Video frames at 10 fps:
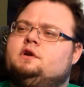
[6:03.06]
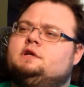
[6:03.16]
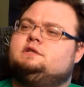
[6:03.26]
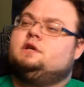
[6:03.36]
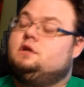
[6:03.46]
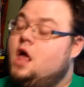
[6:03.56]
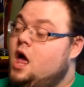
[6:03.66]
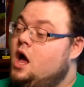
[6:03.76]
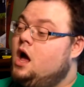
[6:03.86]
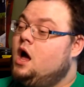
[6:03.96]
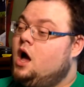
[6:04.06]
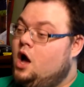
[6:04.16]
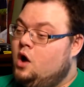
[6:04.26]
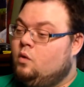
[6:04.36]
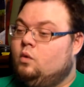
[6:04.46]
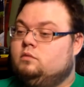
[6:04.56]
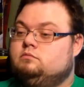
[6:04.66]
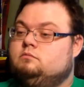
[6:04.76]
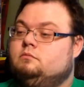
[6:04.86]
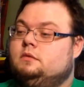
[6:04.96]
And I said, oh,
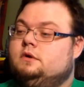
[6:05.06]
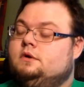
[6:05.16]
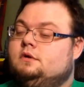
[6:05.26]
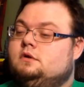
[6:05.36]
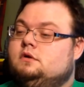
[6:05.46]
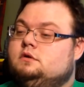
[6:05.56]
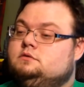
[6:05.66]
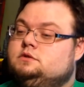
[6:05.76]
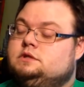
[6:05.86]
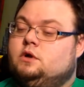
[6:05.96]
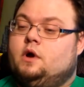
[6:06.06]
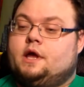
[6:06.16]
so